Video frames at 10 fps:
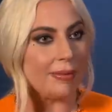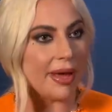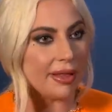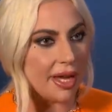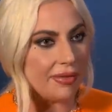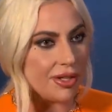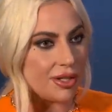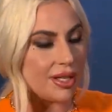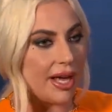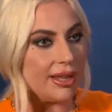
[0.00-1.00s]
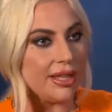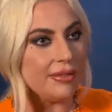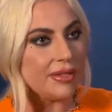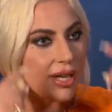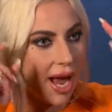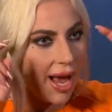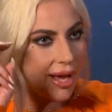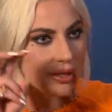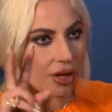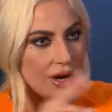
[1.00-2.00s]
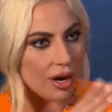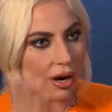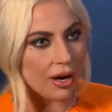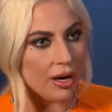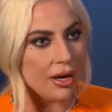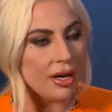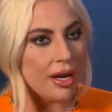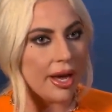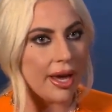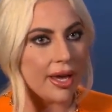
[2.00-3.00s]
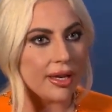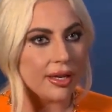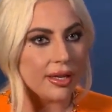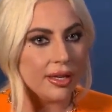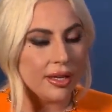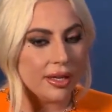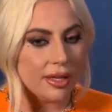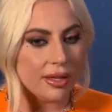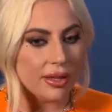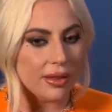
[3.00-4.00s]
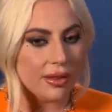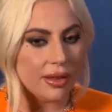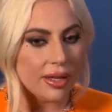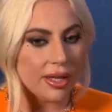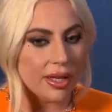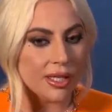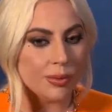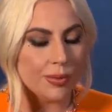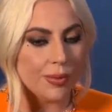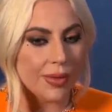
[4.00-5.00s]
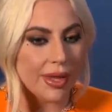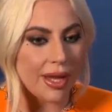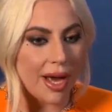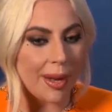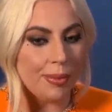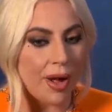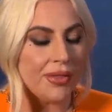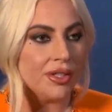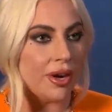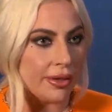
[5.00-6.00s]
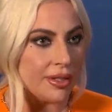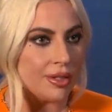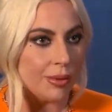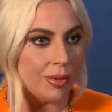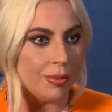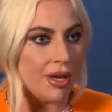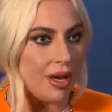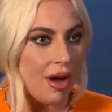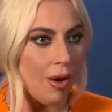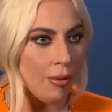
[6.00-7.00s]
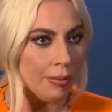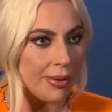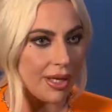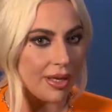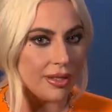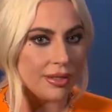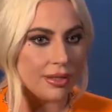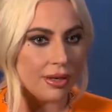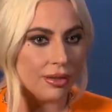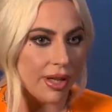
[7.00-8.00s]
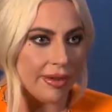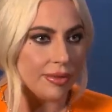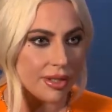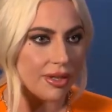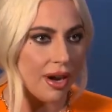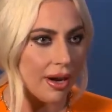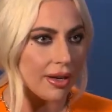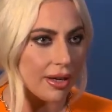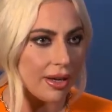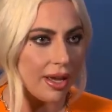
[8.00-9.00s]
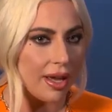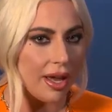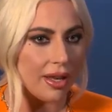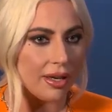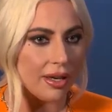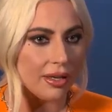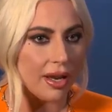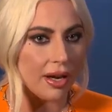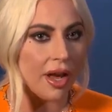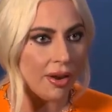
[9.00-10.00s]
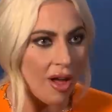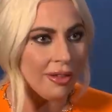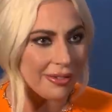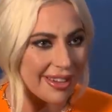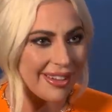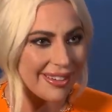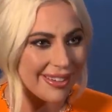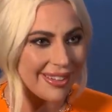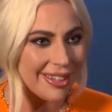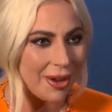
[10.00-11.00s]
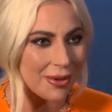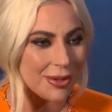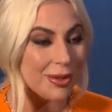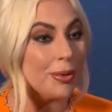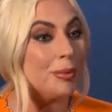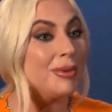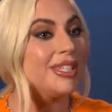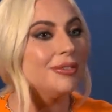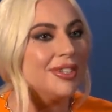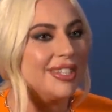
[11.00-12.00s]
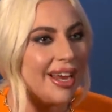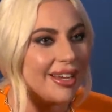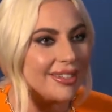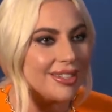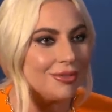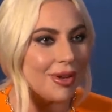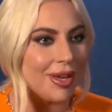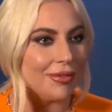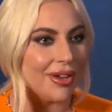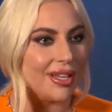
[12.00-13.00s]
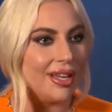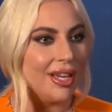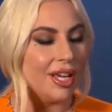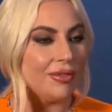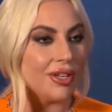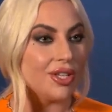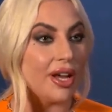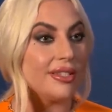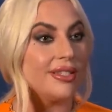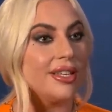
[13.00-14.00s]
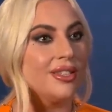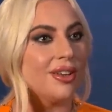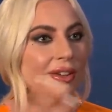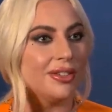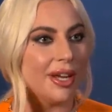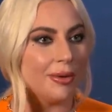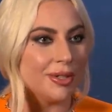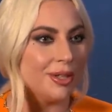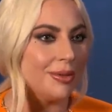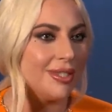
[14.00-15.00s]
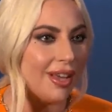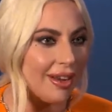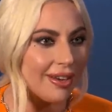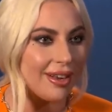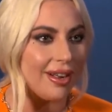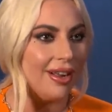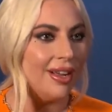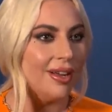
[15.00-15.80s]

my life. I just I lived it as her, and it, I brought the darkness with me home because her life was dark, and not not all of it, you know. So there would be different days. If I if I if I shot scenes all day where she was younger,